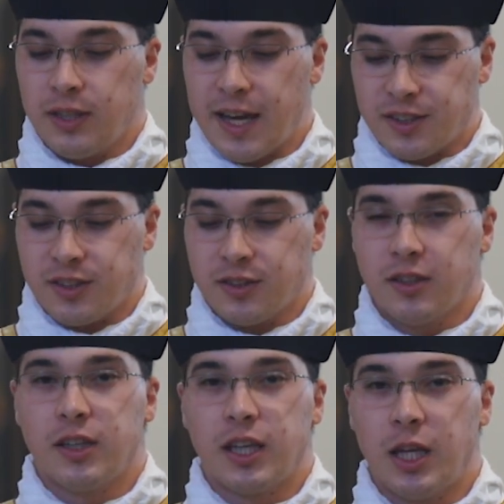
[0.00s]
Yes,
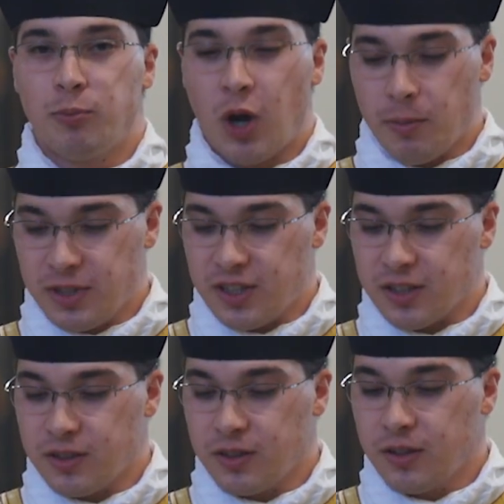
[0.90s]
he promised
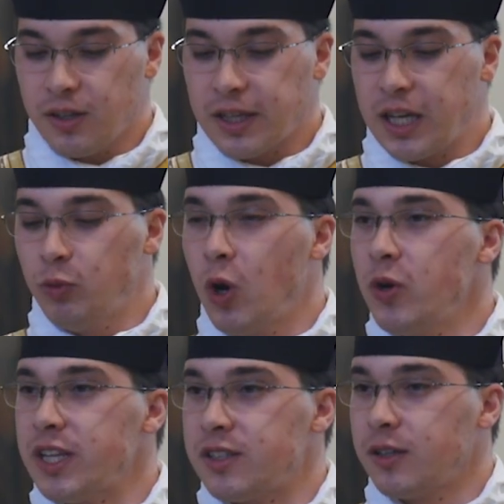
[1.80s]
it. He
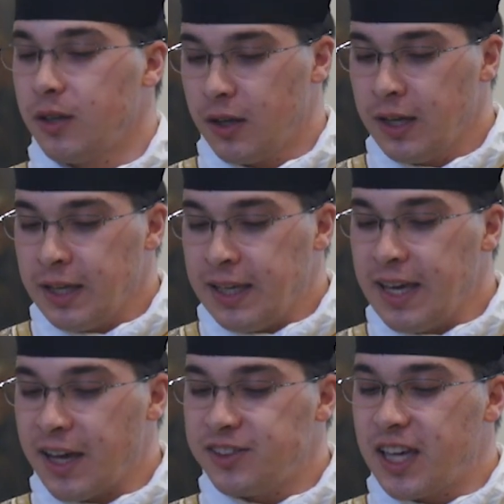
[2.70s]
wrote it.
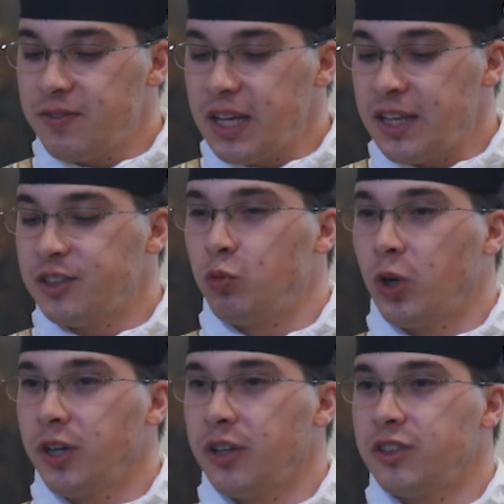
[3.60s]
He has given his
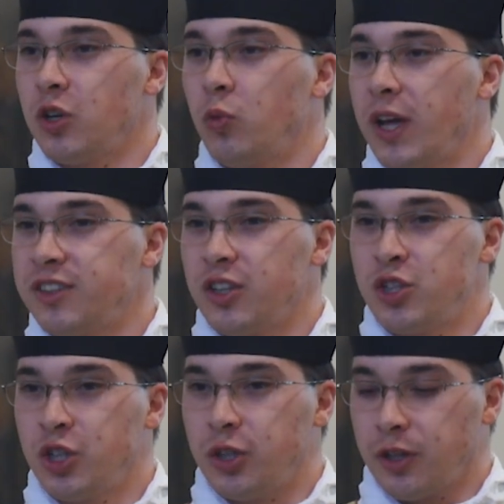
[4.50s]
word, so rest
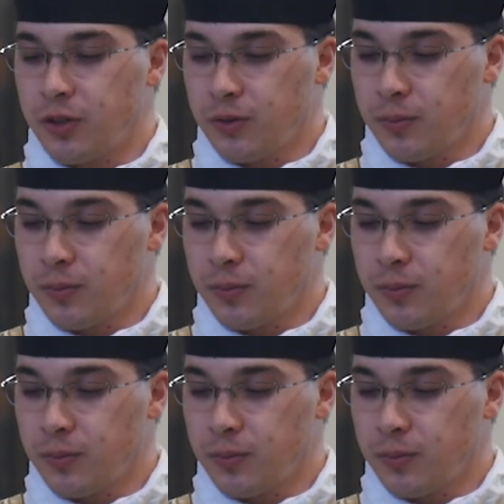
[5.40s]
assured.